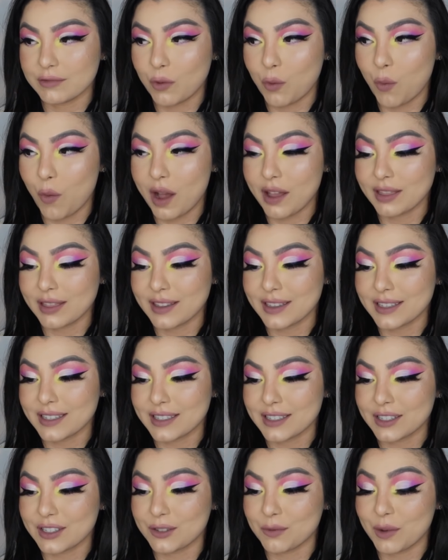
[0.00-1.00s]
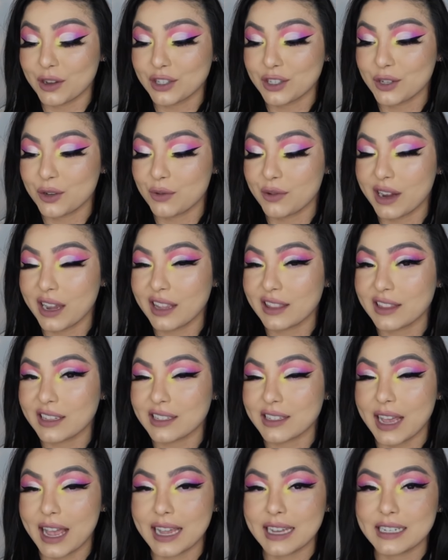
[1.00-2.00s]
want this, want to create
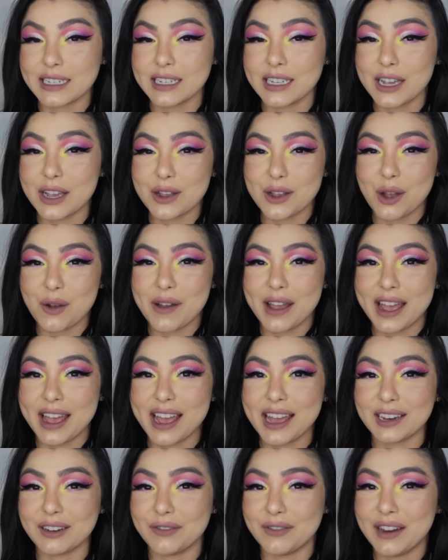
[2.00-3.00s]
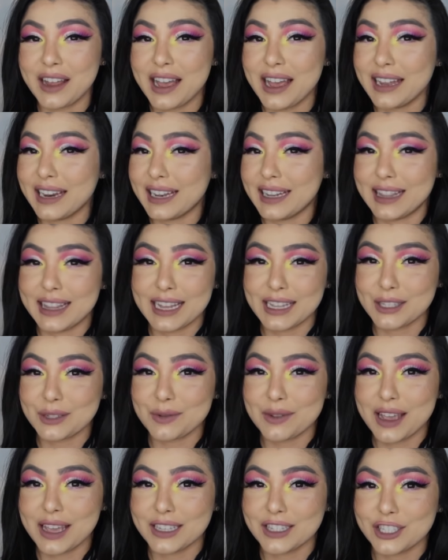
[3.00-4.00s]
this idea, go ahead. If not, that's
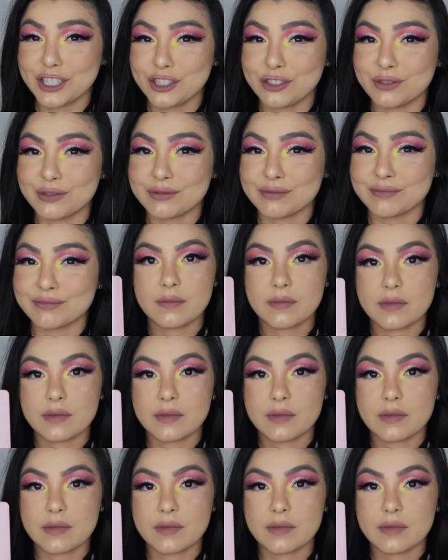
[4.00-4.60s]
okay too.